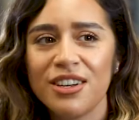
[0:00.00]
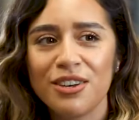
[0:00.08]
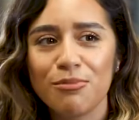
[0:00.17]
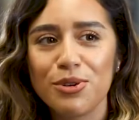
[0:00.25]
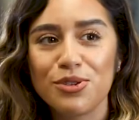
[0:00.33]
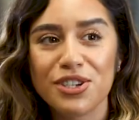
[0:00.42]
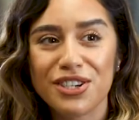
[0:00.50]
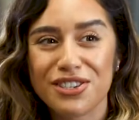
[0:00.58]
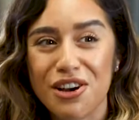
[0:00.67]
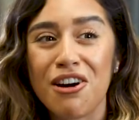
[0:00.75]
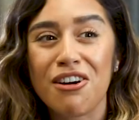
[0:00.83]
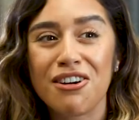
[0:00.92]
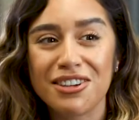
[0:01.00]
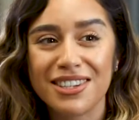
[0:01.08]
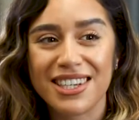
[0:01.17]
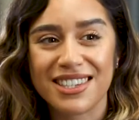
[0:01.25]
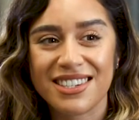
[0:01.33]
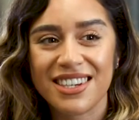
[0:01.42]
Music's hard.
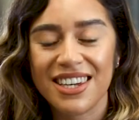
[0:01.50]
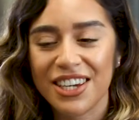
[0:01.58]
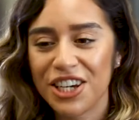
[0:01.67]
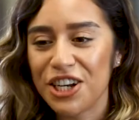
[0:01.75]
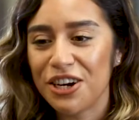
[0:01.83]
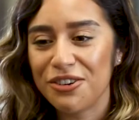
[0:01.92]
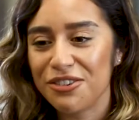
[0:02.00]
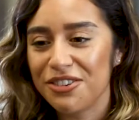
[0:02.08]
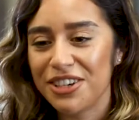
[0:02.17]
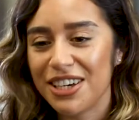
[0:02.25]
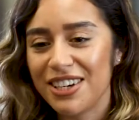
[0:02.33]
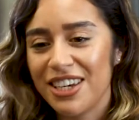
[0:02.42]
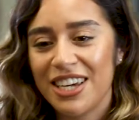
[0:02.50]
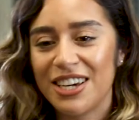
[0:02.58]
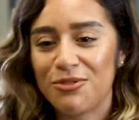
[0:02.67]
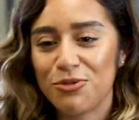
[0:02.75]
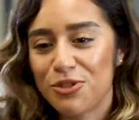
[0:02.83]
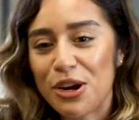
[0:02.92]
It's,
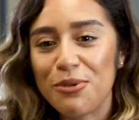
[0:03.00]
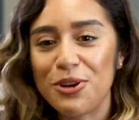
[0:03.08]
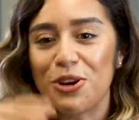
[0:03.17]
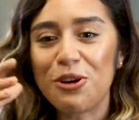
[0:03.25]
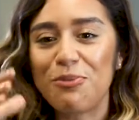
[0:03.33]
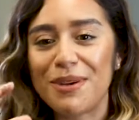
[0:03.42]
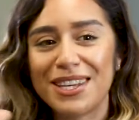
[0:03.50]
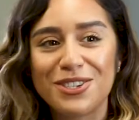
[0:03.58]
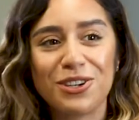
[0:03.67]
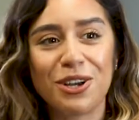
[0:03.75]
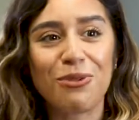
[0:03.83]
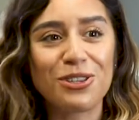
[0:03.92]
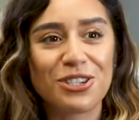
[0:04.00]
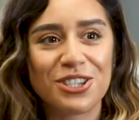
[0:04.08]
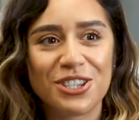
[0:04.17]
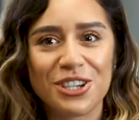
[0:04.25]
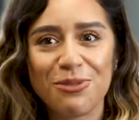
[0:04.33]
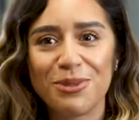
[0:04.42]
growing up, it's all I wanted to
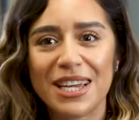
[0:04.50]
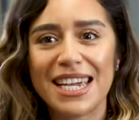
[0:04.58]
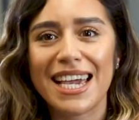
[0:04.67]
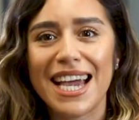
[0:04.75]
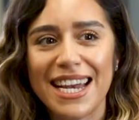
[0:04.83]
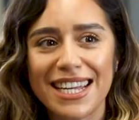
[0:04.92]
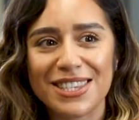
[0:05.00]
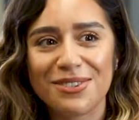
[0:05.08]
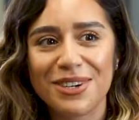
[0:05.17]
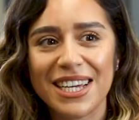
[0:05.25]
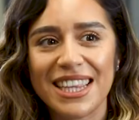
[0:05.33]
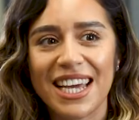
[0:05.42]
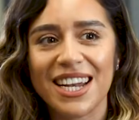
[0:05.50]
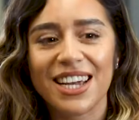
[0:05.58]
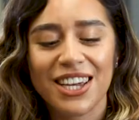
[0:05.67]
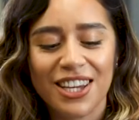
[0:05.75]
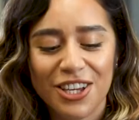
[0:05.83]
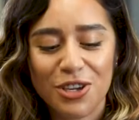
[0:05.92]
do, but then you get into it, and then
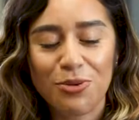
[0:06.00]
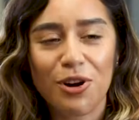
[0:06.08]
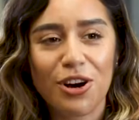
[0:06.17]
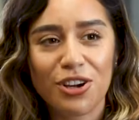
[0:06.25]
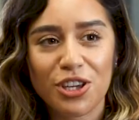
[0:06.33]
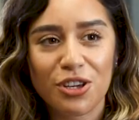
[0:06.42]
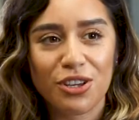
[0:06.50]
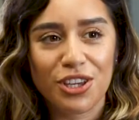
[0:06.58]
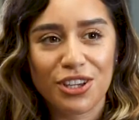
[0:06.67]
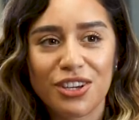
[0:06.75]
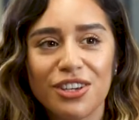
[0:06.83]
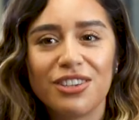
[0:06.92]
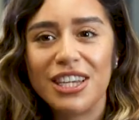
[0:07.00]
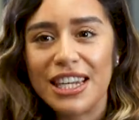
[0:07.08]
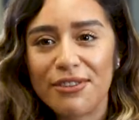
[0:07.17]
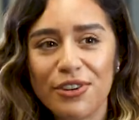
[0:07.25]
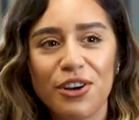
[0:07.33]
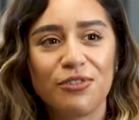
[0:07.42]
you're
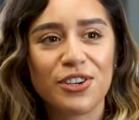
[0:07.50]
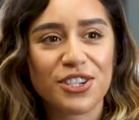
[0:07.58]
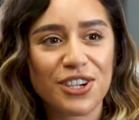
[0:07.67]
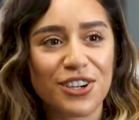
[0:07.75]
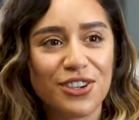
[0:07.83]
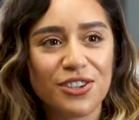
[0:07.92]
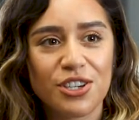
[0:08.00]
living off your songs.